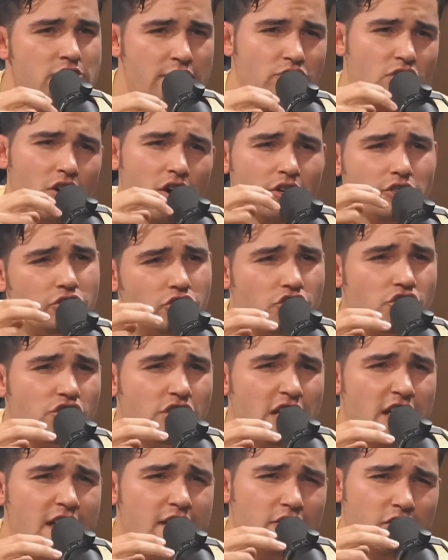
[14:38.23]
You have to
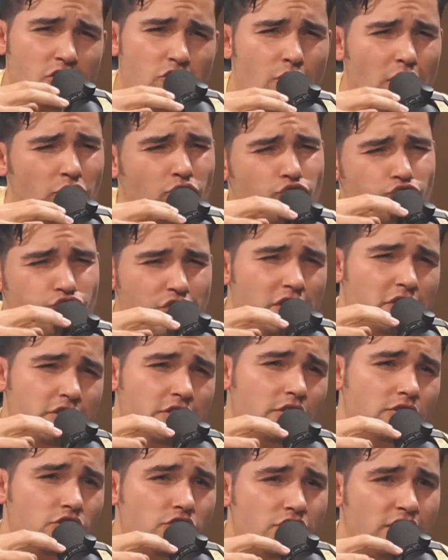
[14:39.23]
understand like you have to
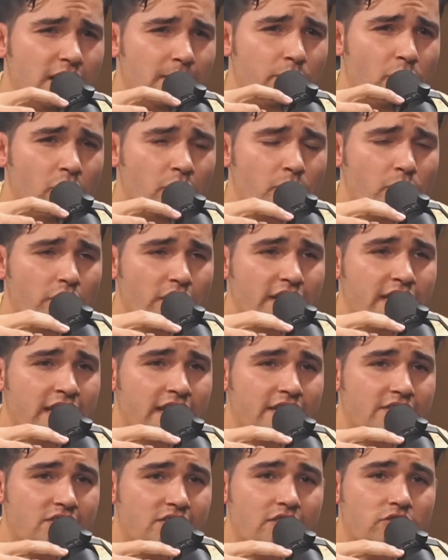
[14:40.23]
really understand Baltimore to
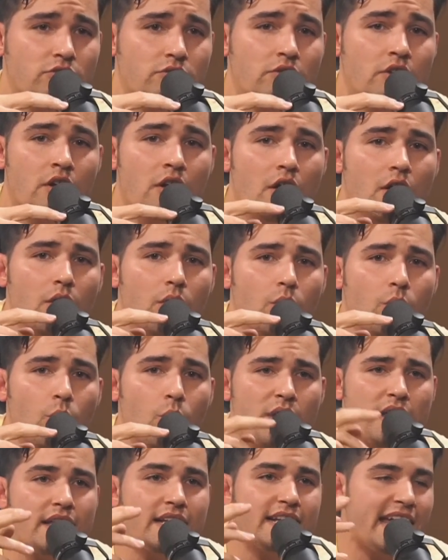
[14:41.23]
get it. It's like dude,
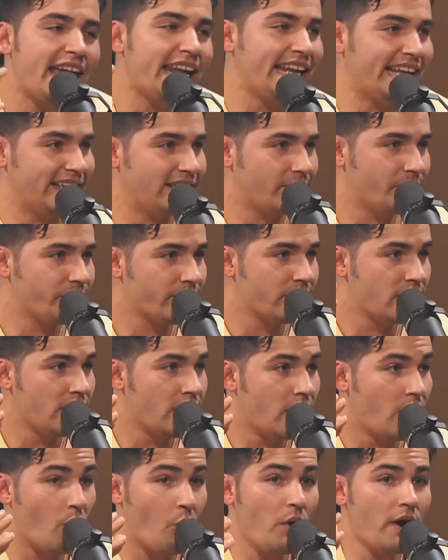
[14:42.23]
we get it.
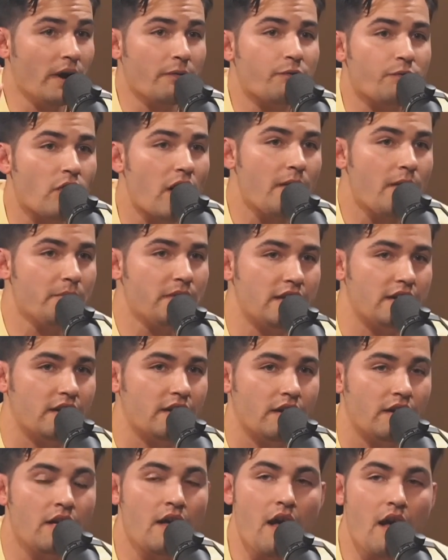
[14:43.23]
We're from
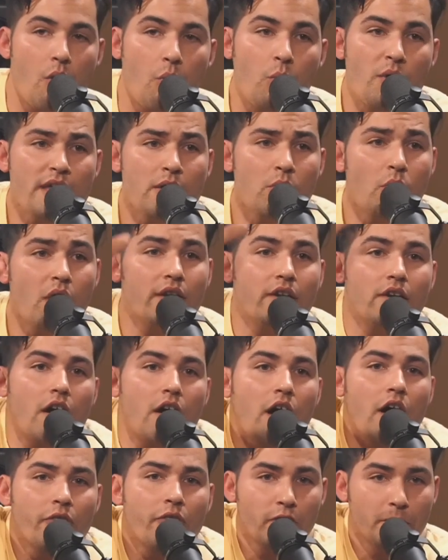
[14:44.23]
here. Yeah. We want
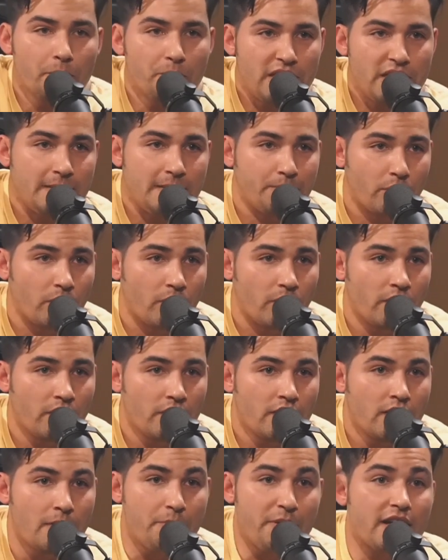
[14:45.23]
other
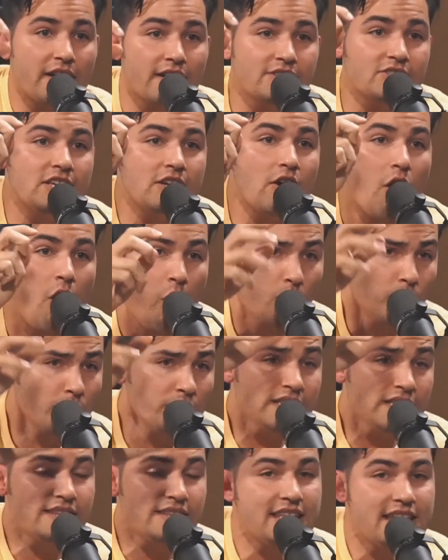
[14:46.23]
people because the
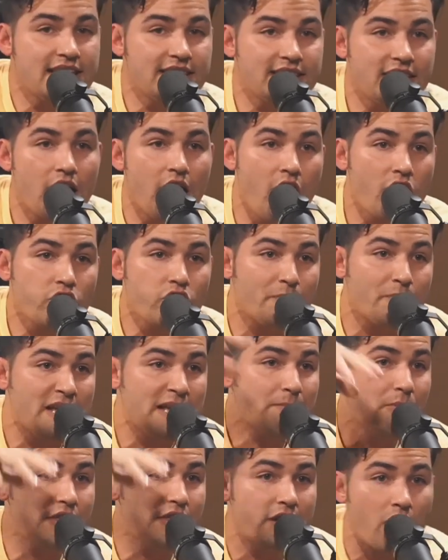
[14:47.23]
only thing that other
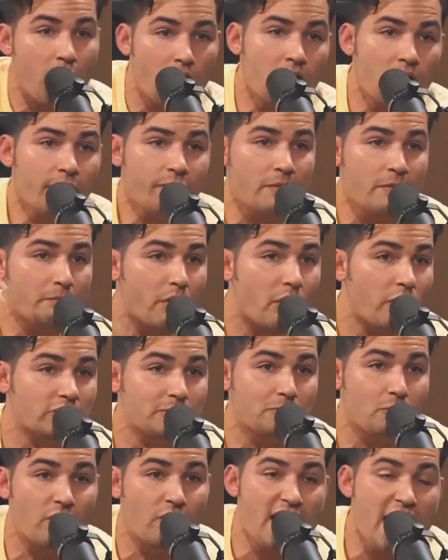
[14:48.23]
people that aren't from
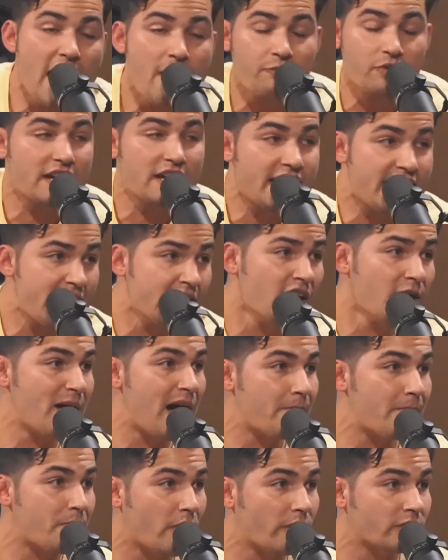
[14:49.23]
Baltimore ever hear
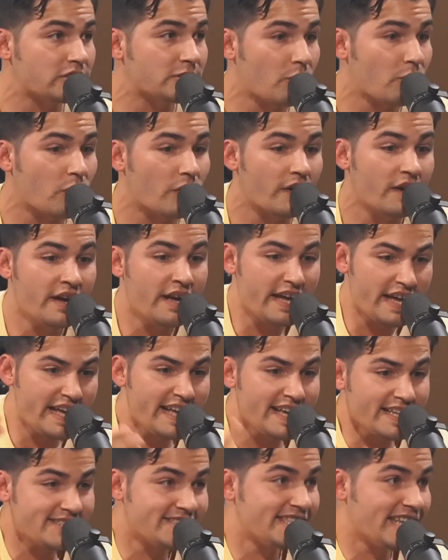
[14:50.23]
about Baltimore
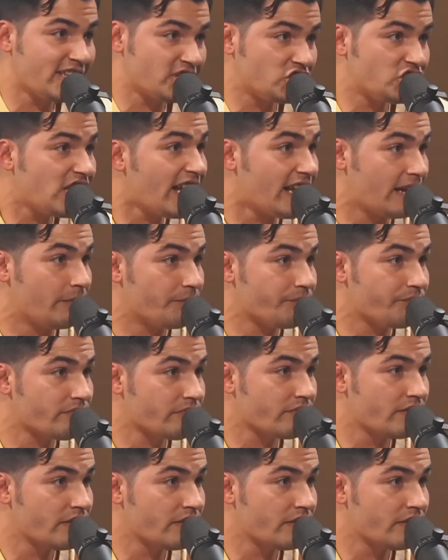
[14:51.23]
is this shit.